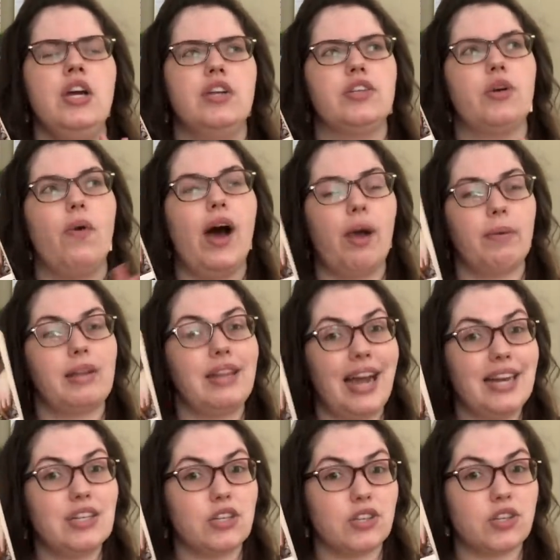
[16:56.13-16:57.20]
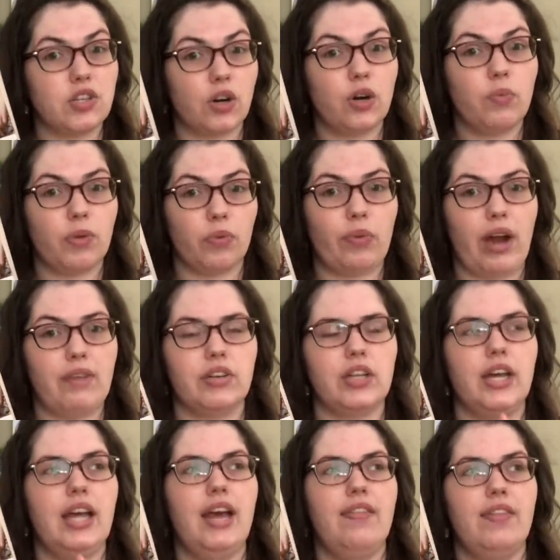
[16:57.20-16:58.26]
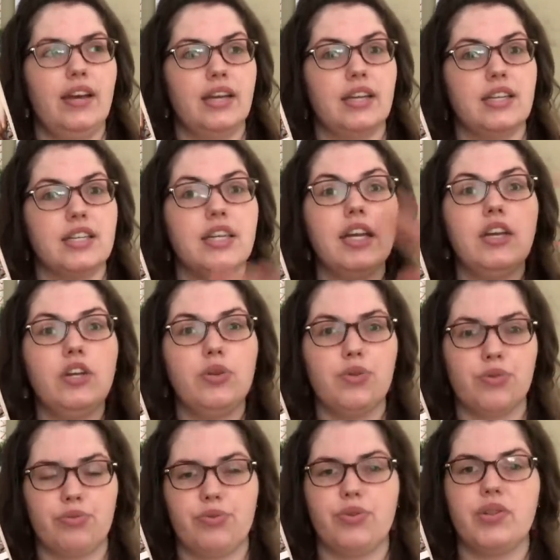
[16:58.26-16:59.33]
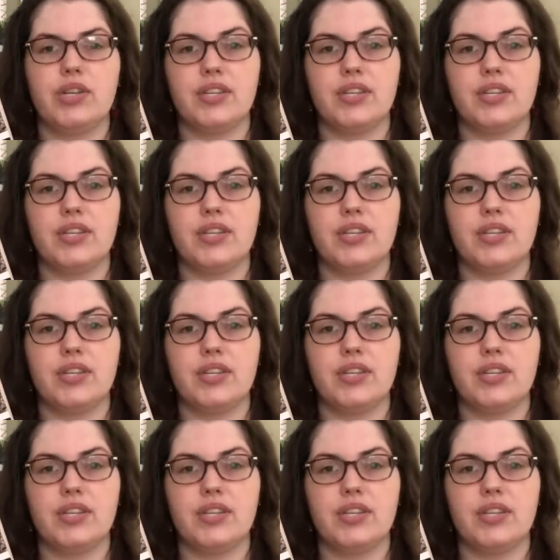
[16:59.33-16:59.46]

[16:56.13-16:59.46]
so I would like to start with Waverly and then continue through the